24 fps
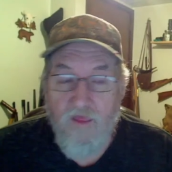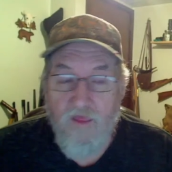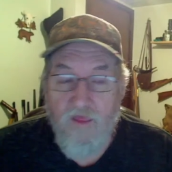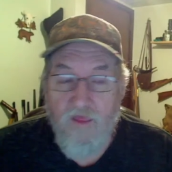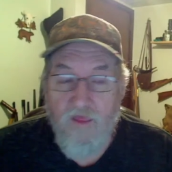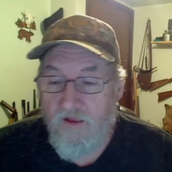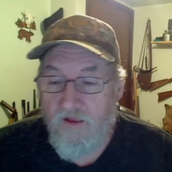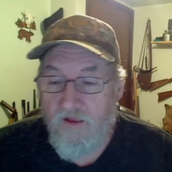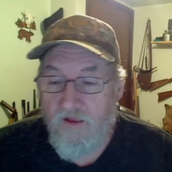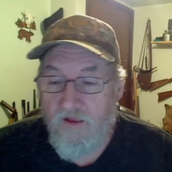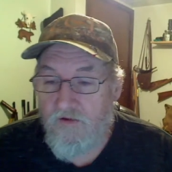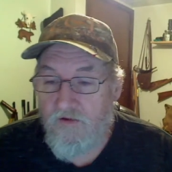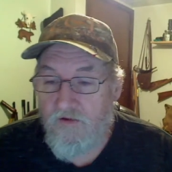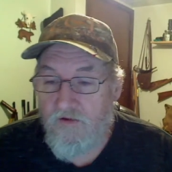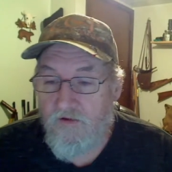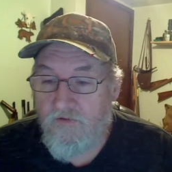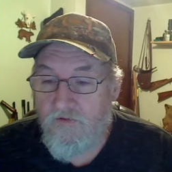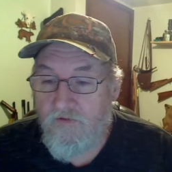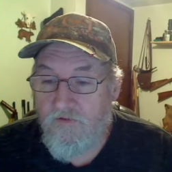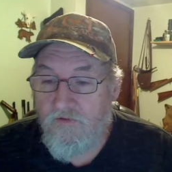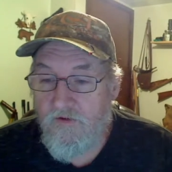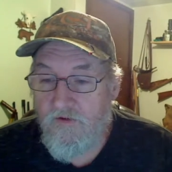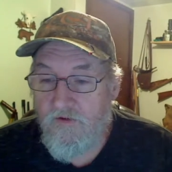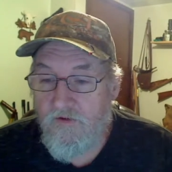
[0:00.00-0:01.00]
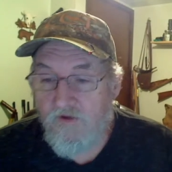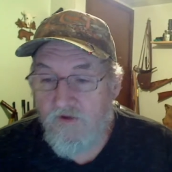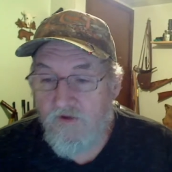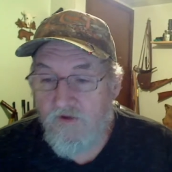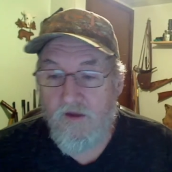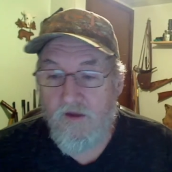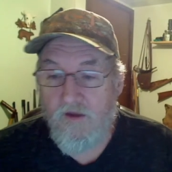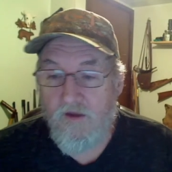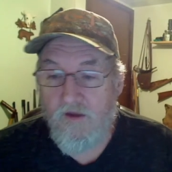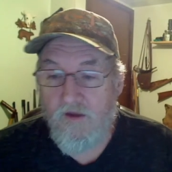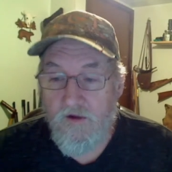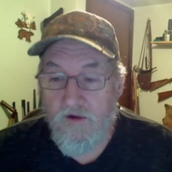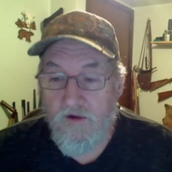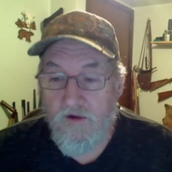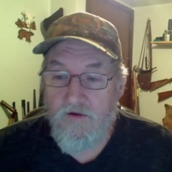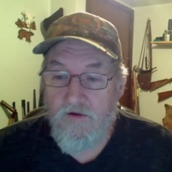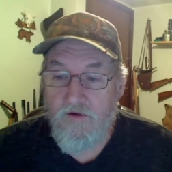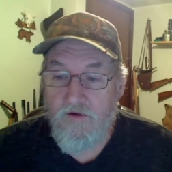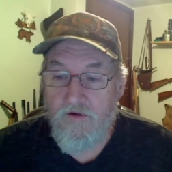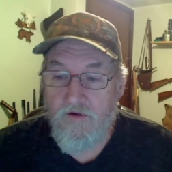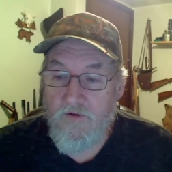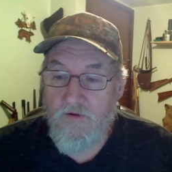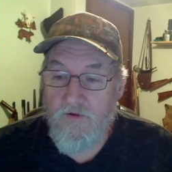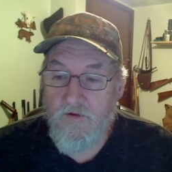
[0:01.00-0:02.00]
and kill you.
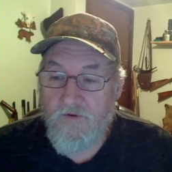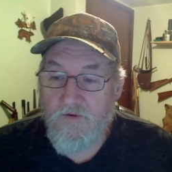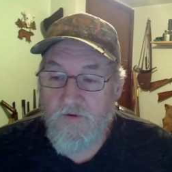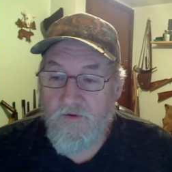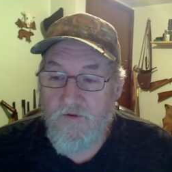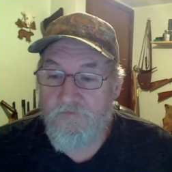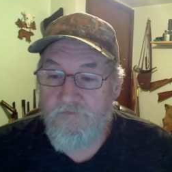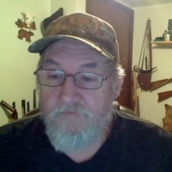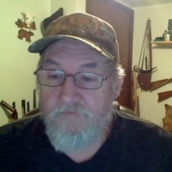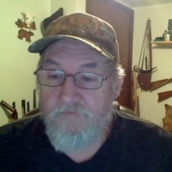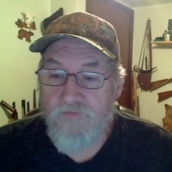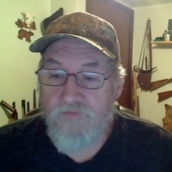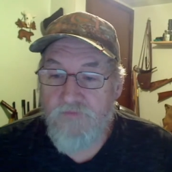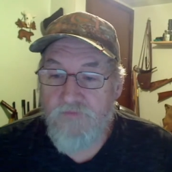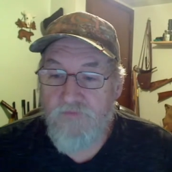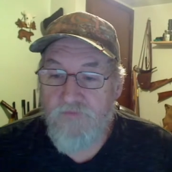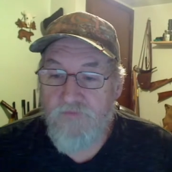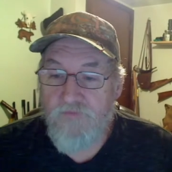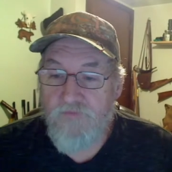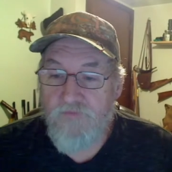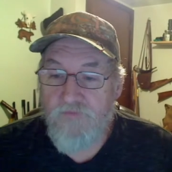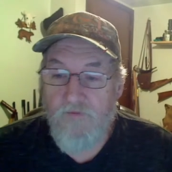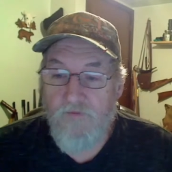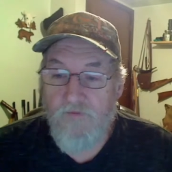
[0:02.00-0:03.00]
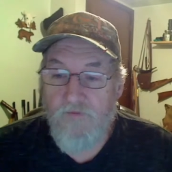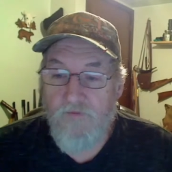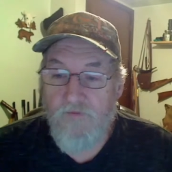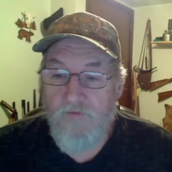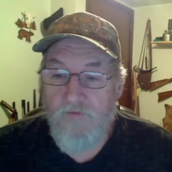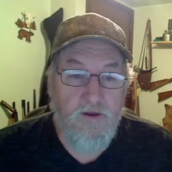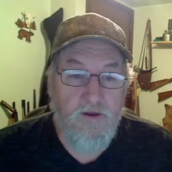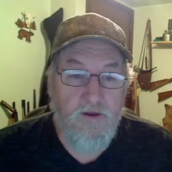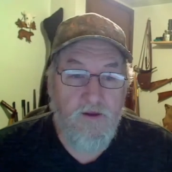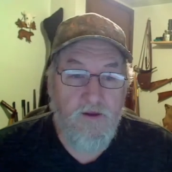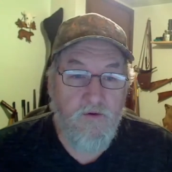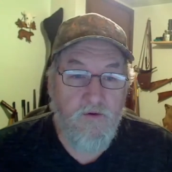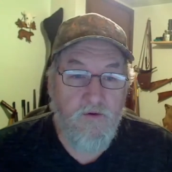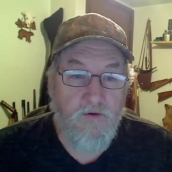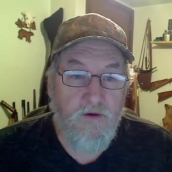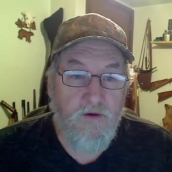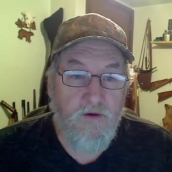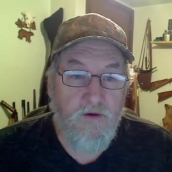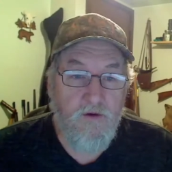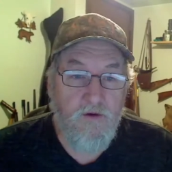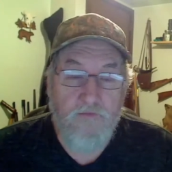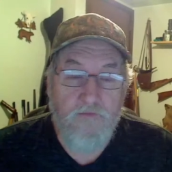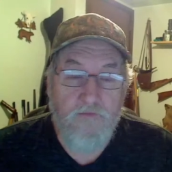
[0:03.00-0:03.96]
But that's what killed him.